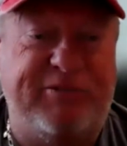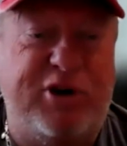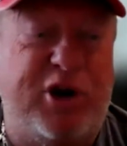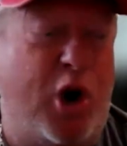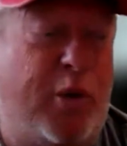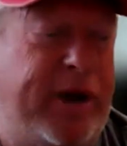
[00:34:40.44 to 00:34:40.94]

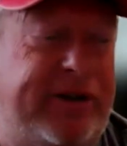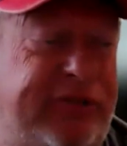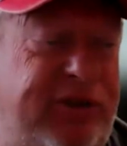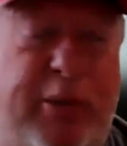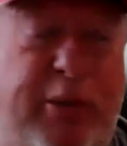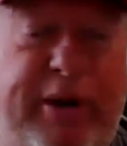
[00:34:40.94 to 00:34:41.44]
no end,
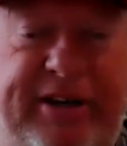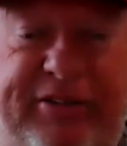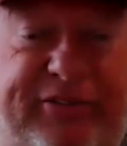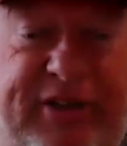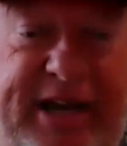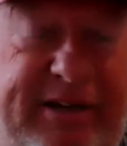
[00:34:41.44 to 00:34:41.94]
there's no end in
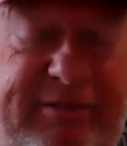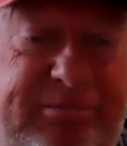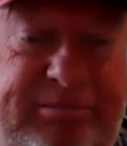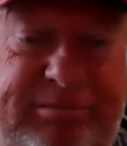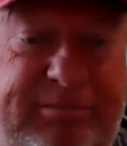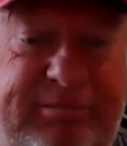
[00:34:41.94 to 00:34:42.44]
sight.
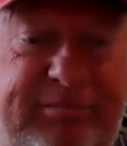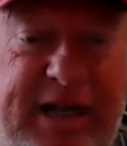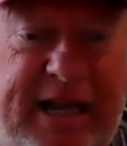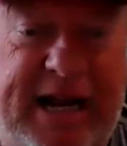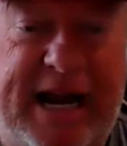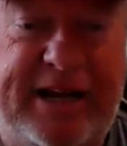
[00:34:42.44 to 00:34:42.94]

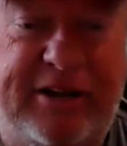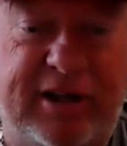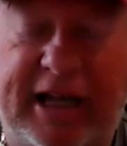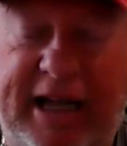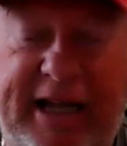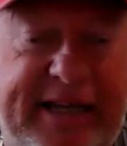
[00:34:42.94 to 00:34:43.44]
And
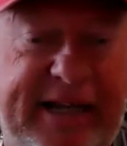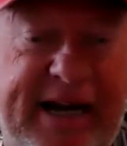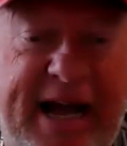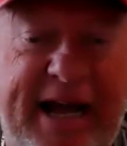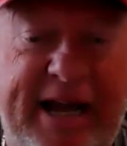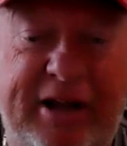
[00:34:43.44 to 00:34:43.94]

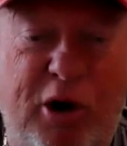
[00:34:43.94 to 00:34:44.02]
I